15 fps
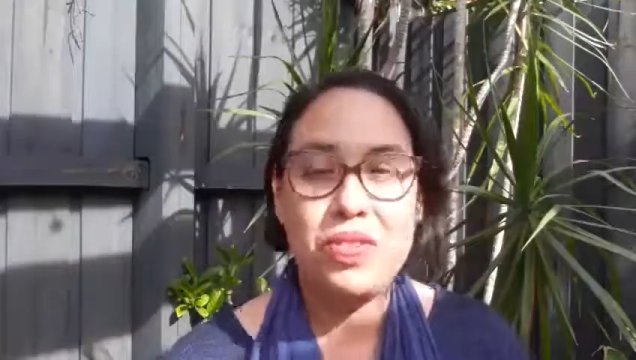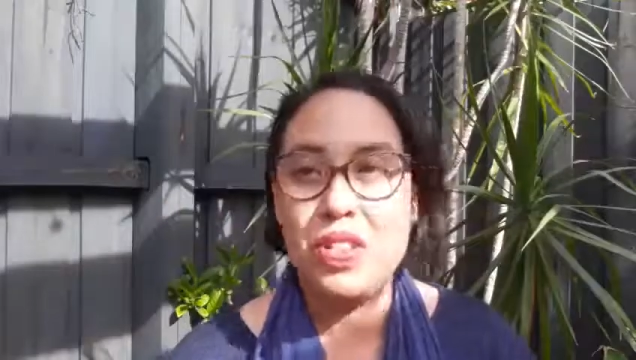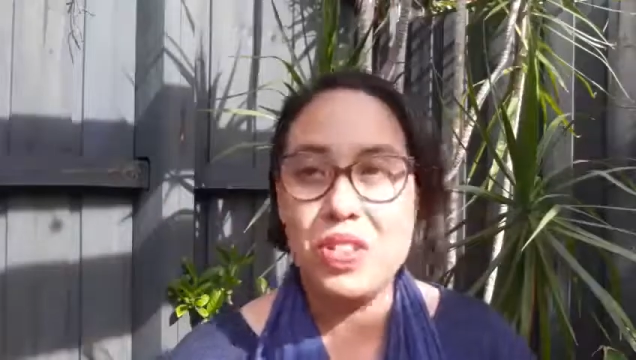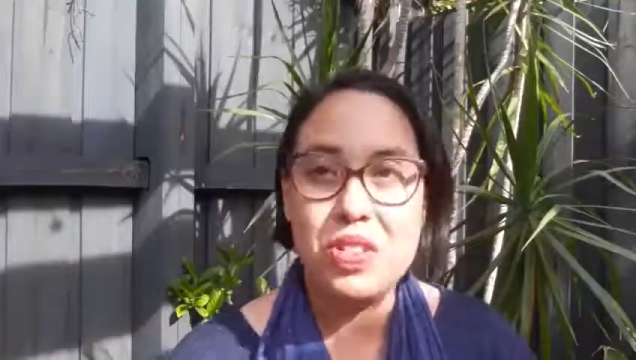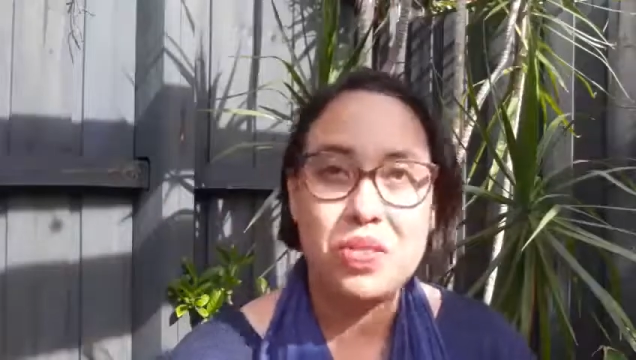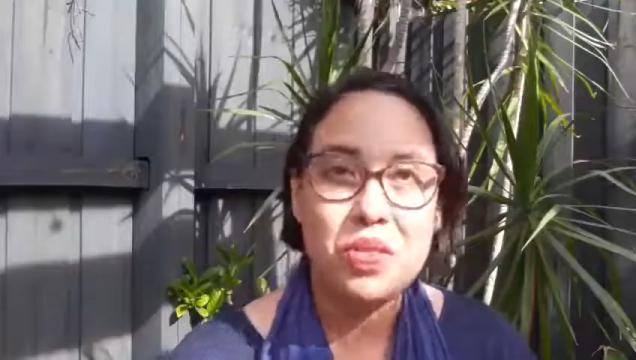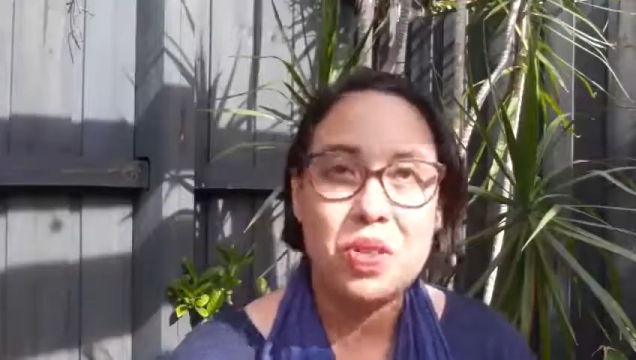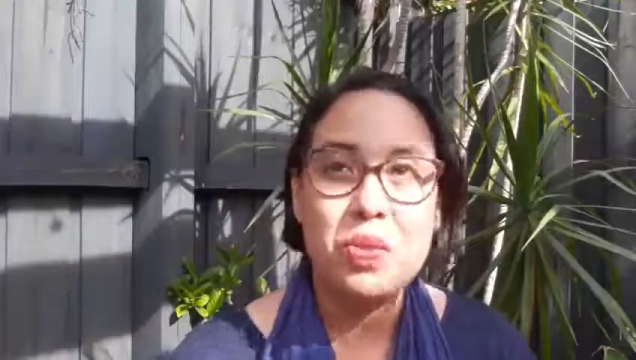
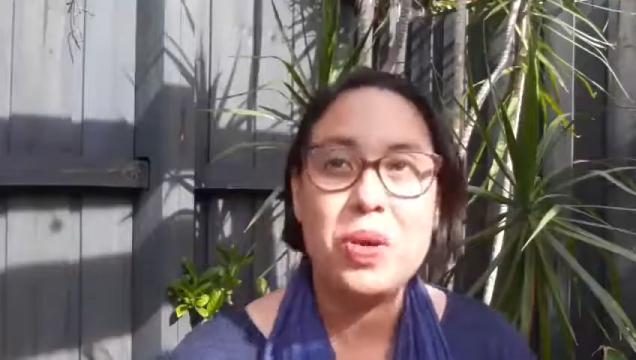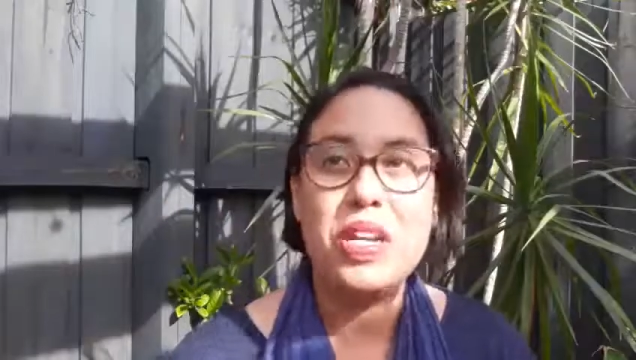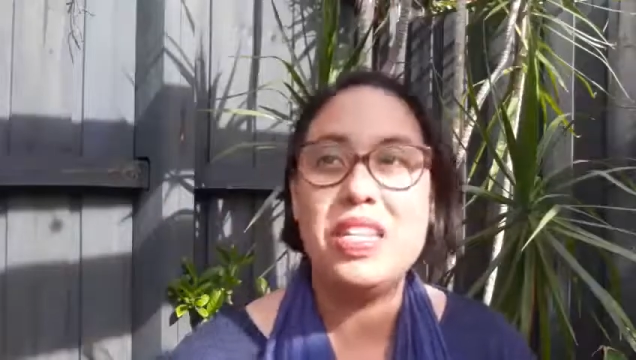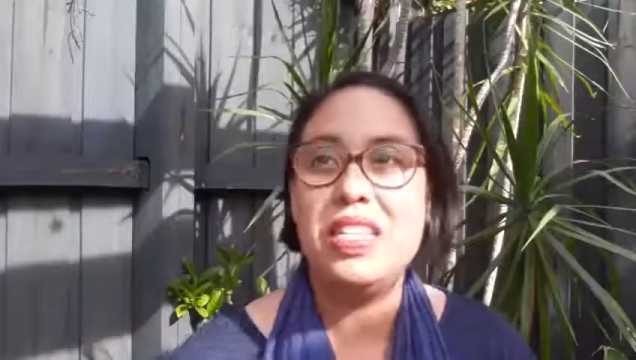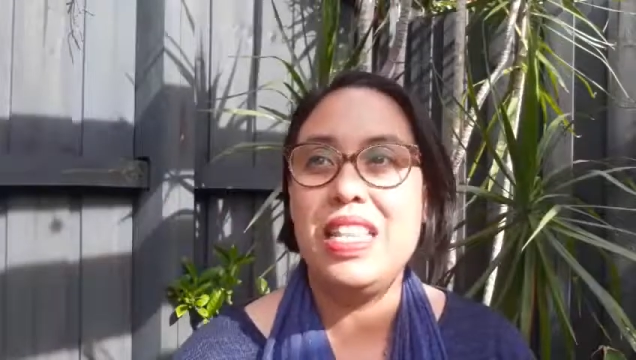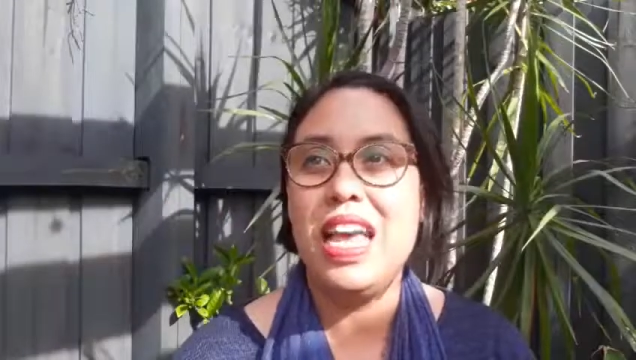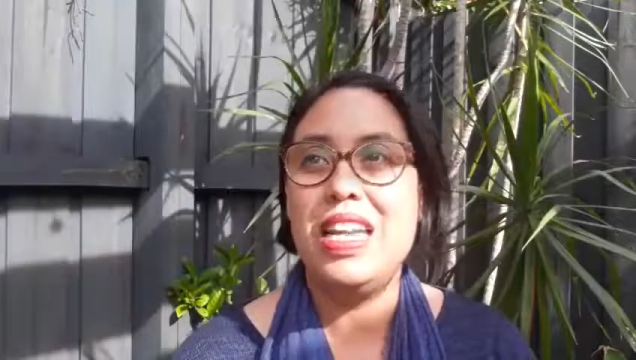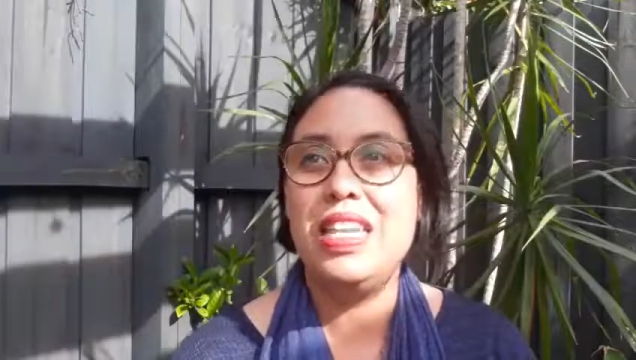first of all, what
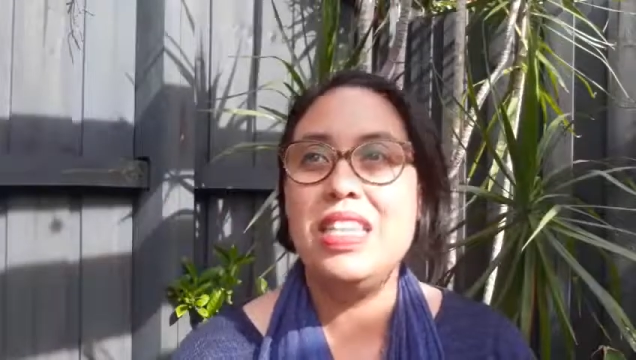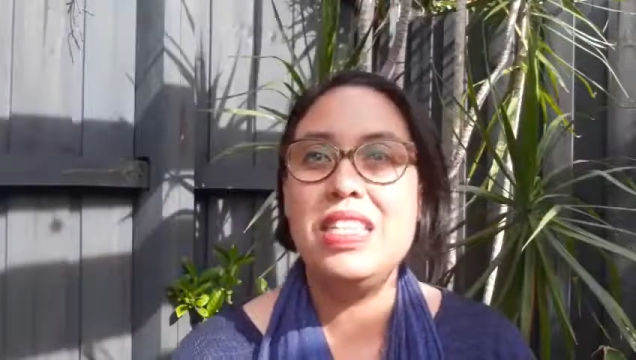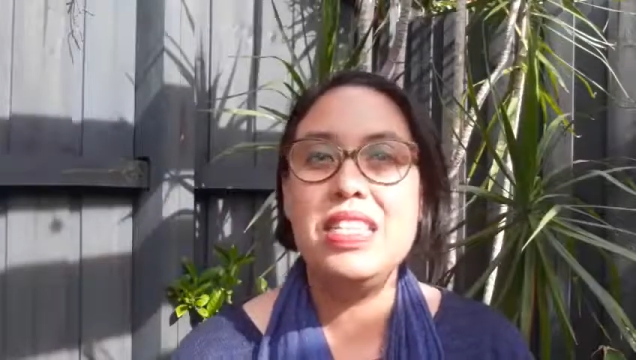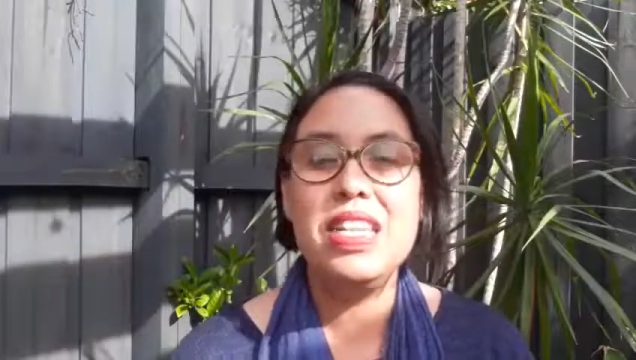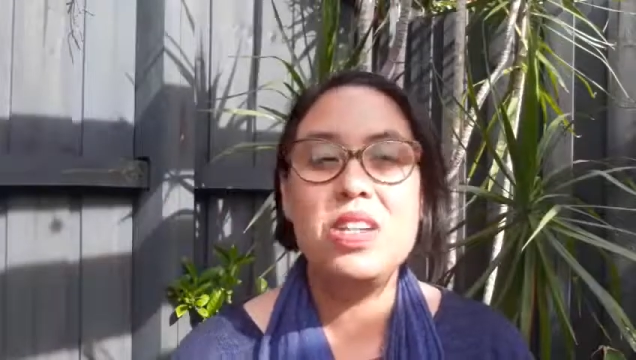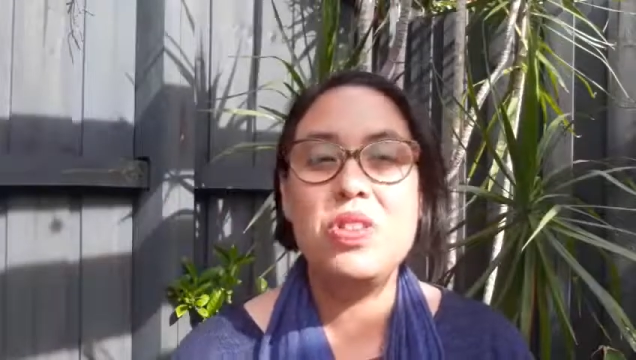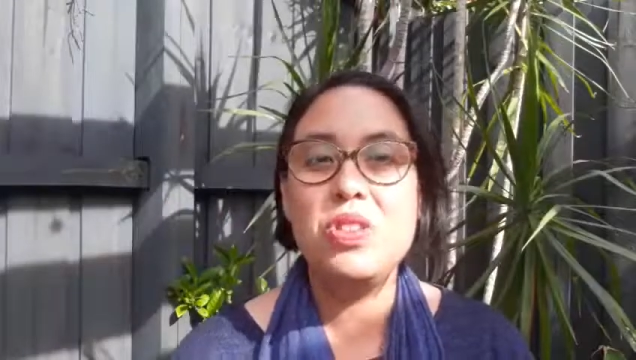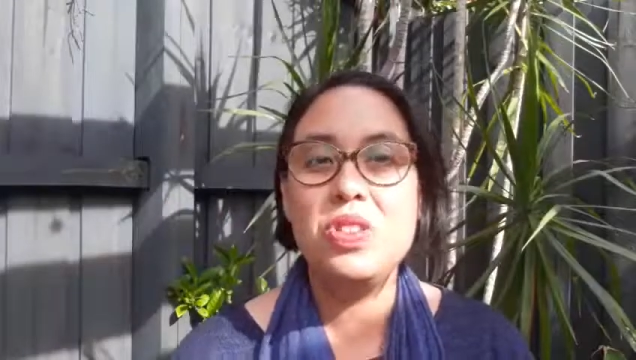that
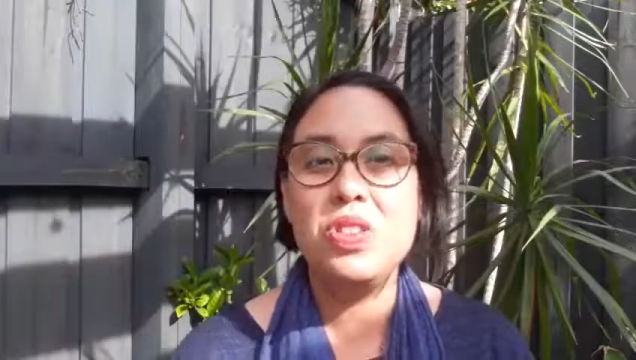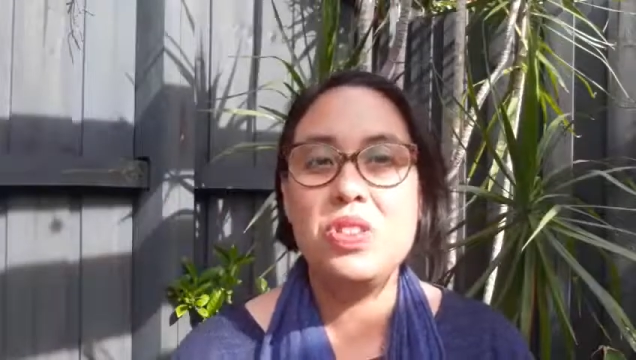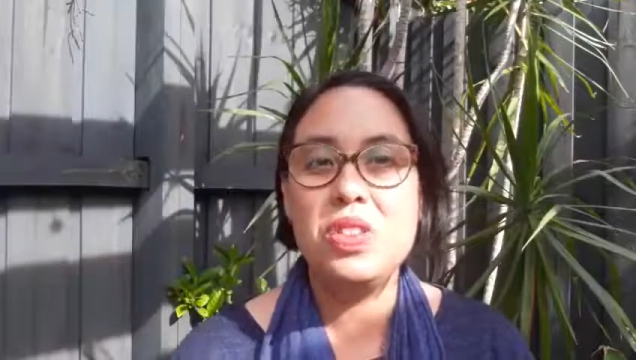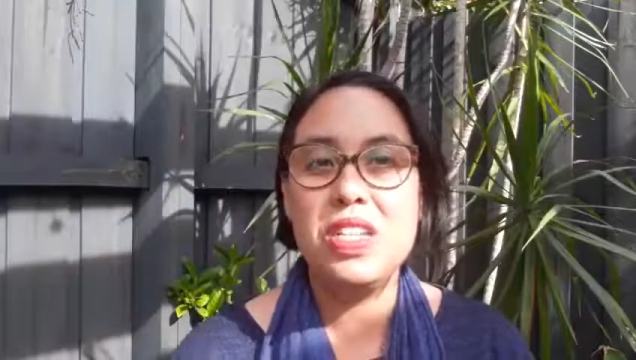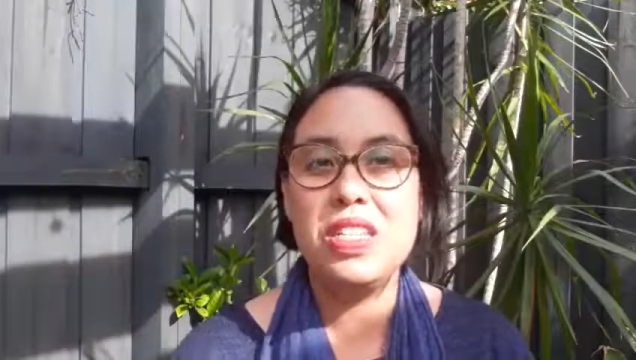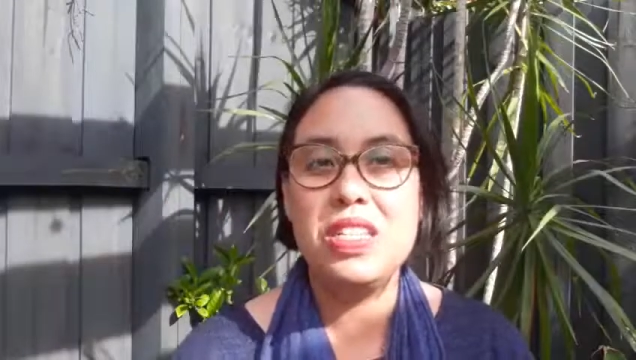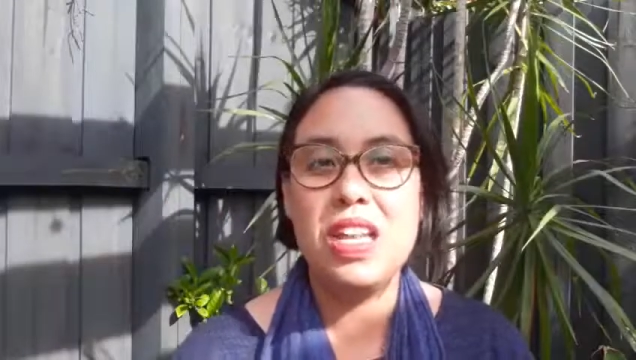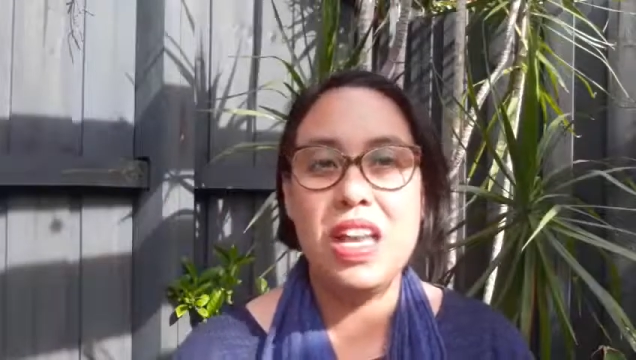is, and also just,